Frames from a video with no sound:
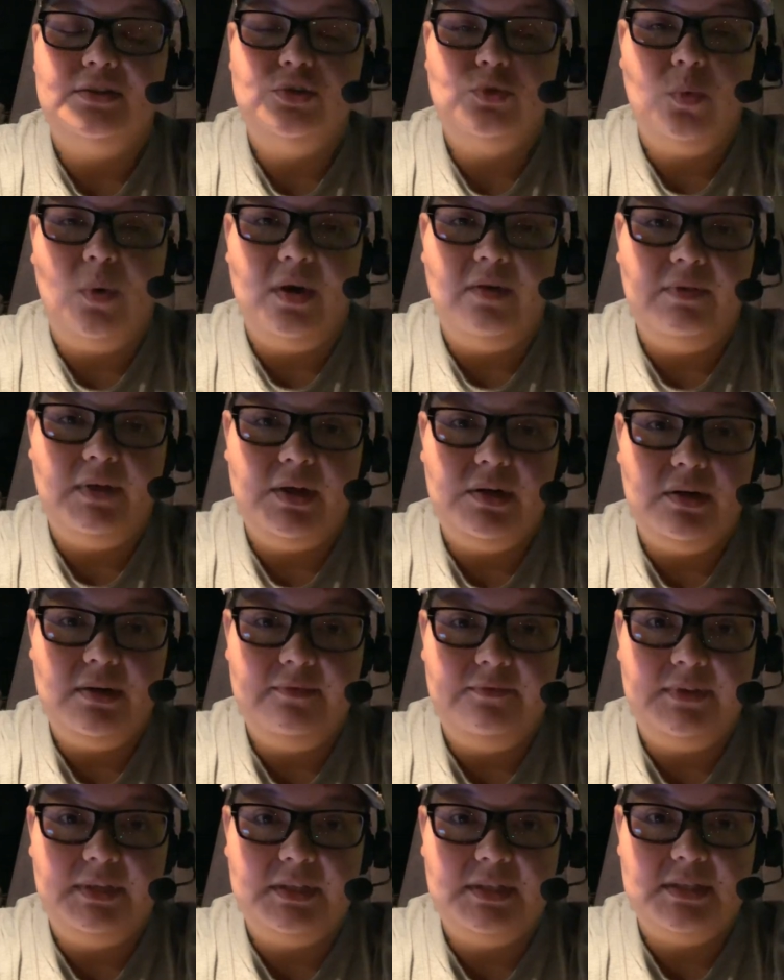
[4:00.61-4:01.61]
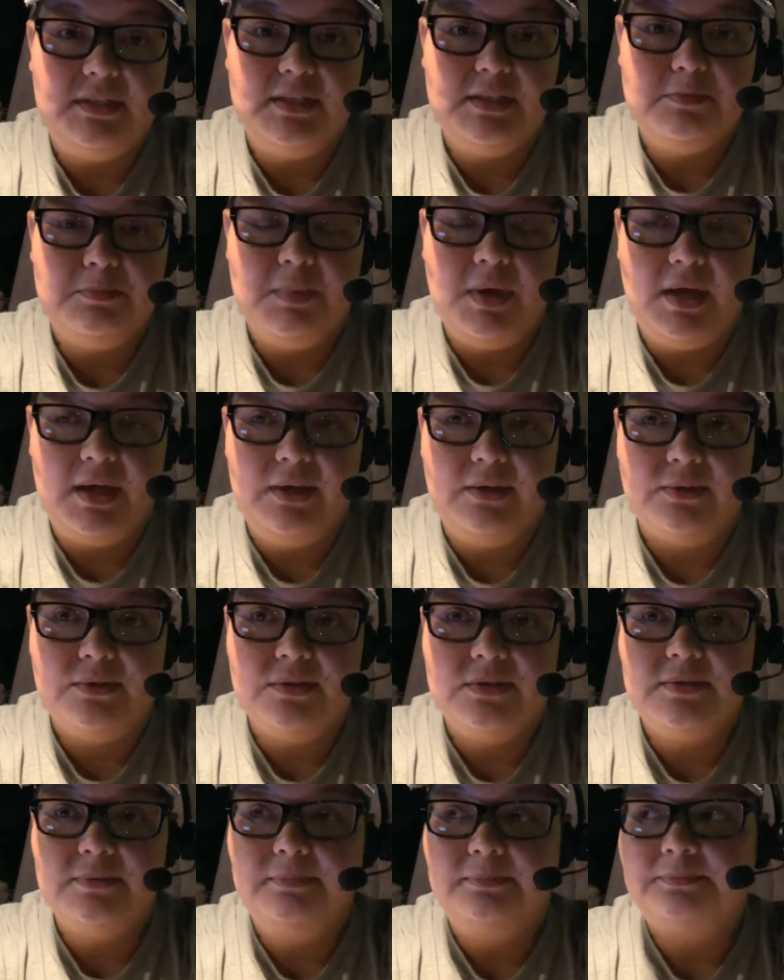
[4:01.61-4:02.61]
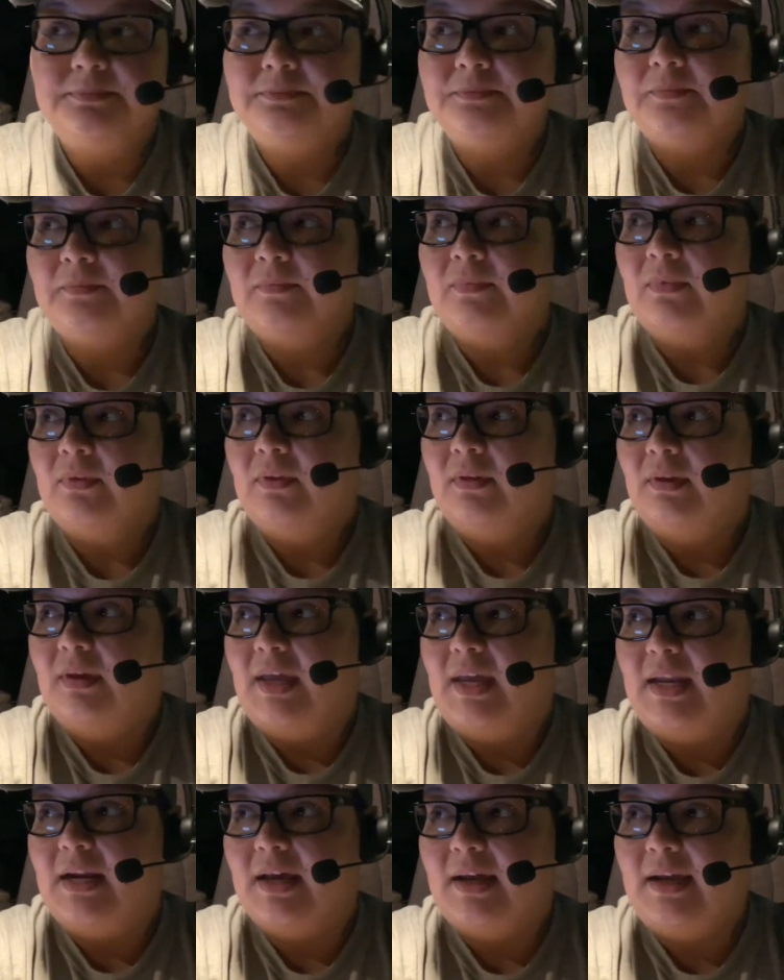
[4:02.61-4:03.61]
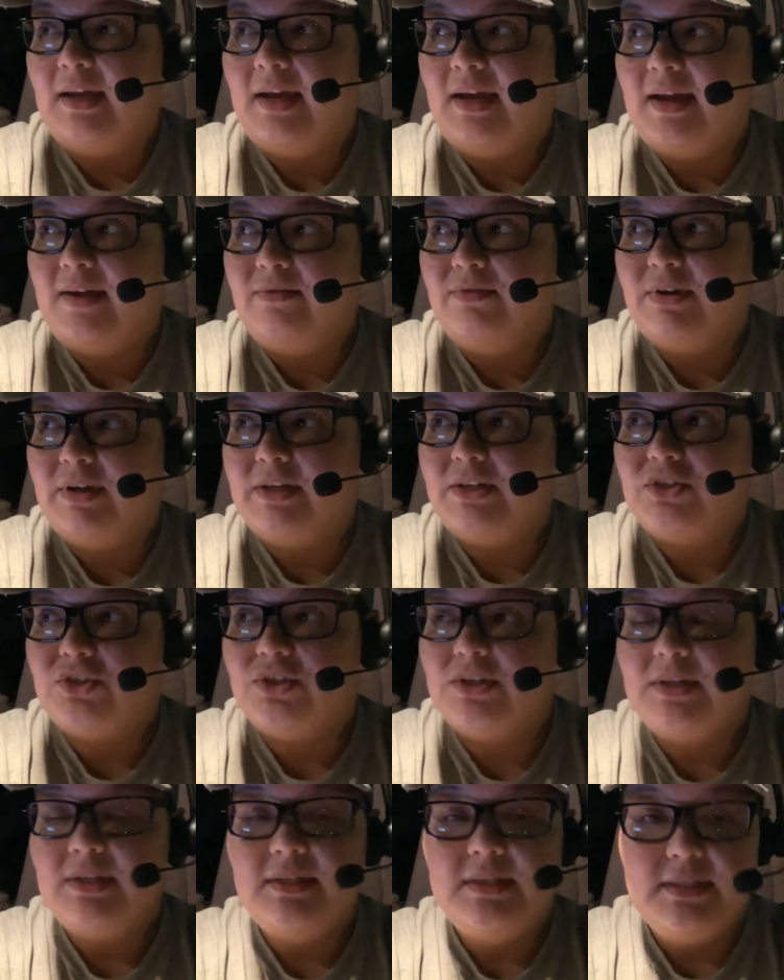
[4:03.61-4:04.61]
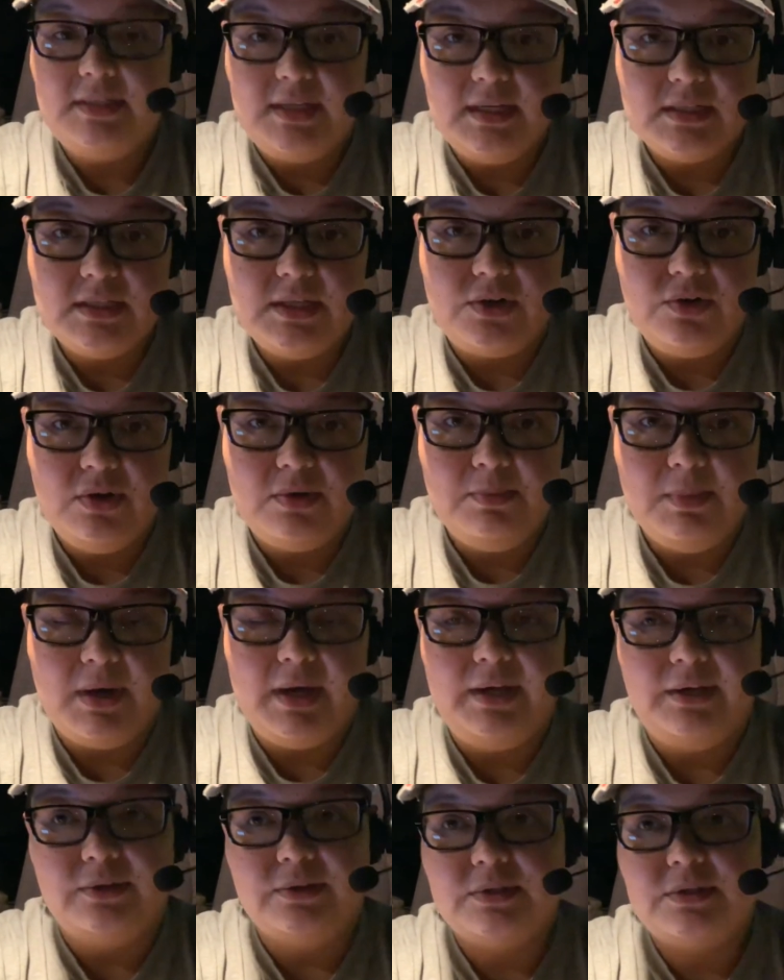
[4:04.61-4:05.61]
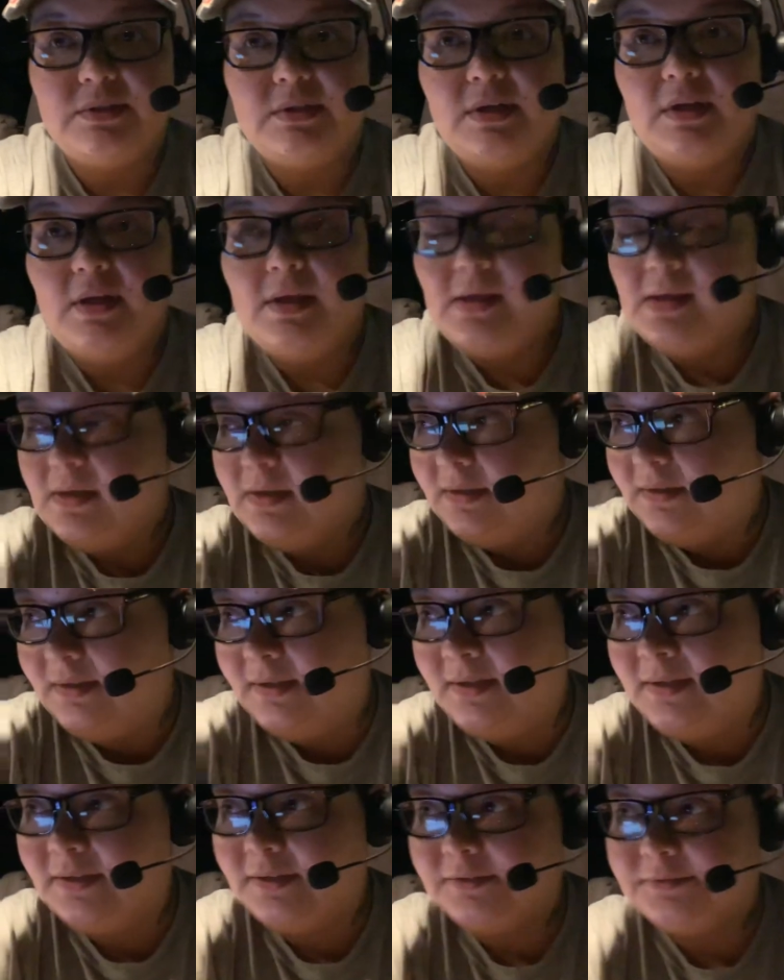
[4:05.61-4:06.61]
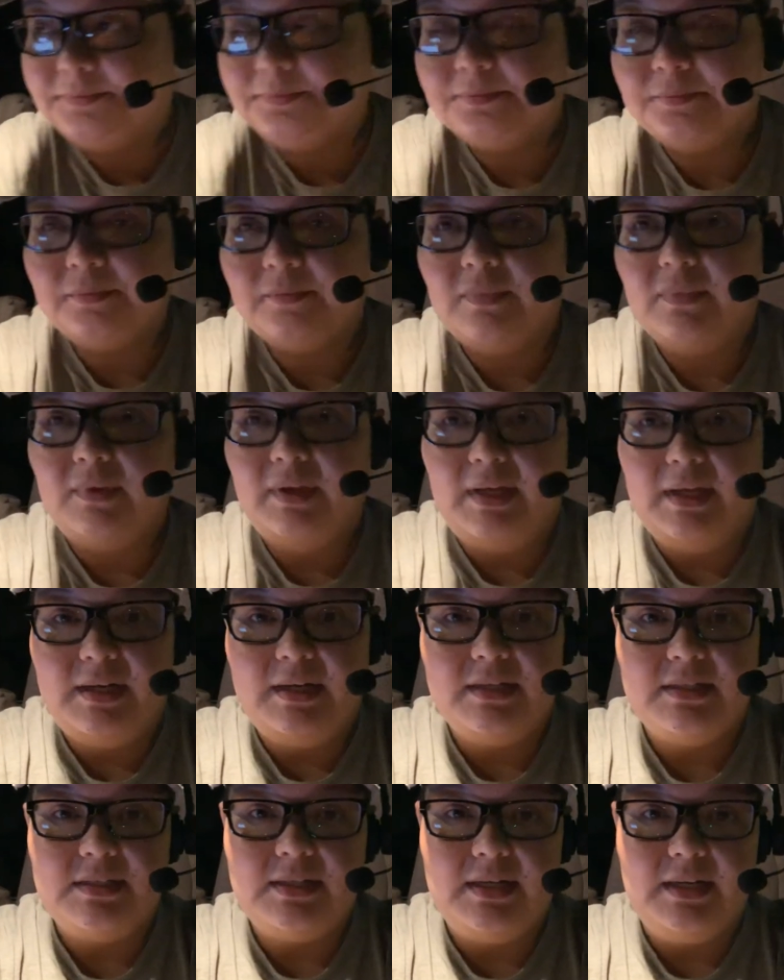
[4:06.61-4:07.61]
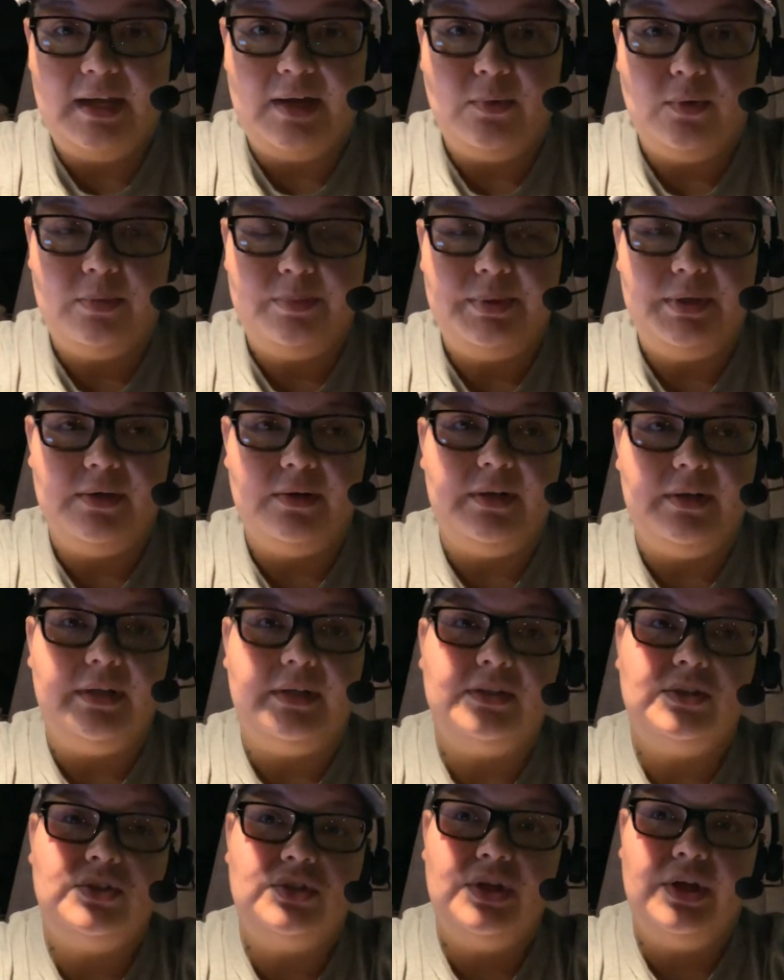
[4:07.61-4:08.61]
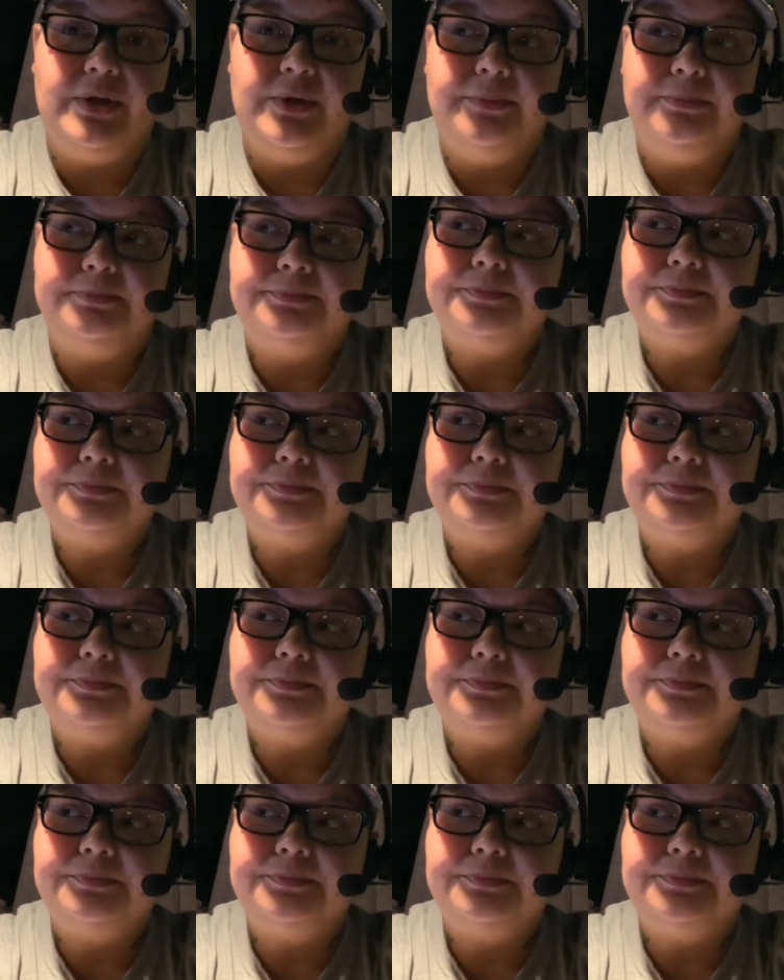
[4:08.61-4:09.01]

1,256 miles, and I average 600 miles in a 10-hour period. So